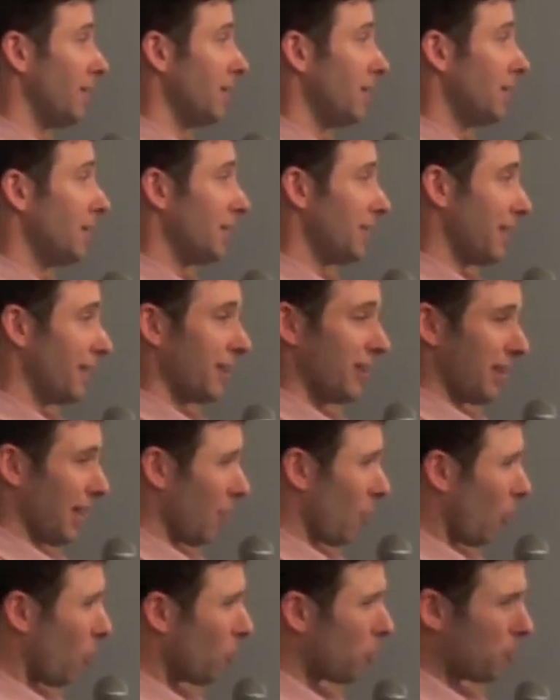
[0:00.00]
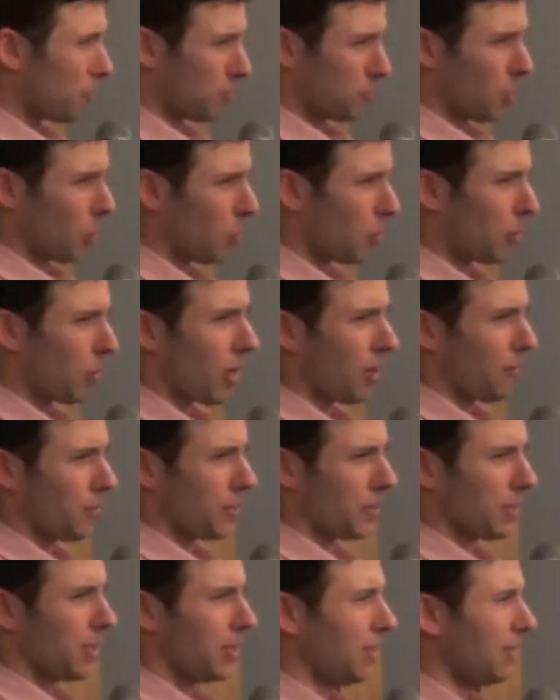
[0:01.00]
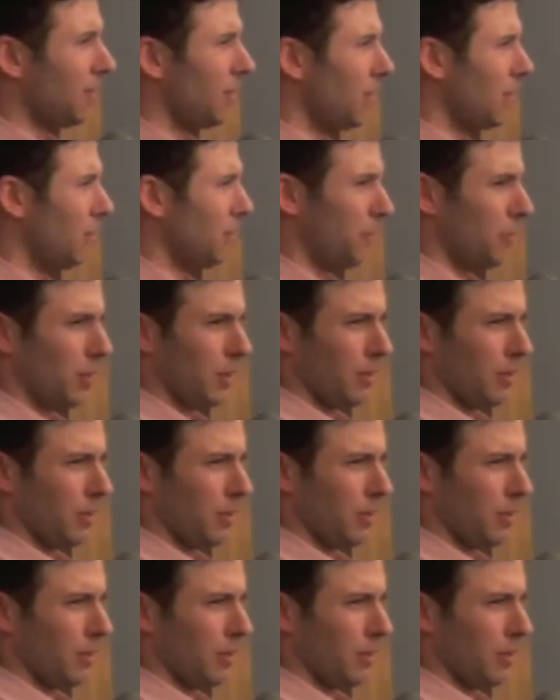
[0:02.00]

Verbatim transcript: You know, that, that old, old prophecy of,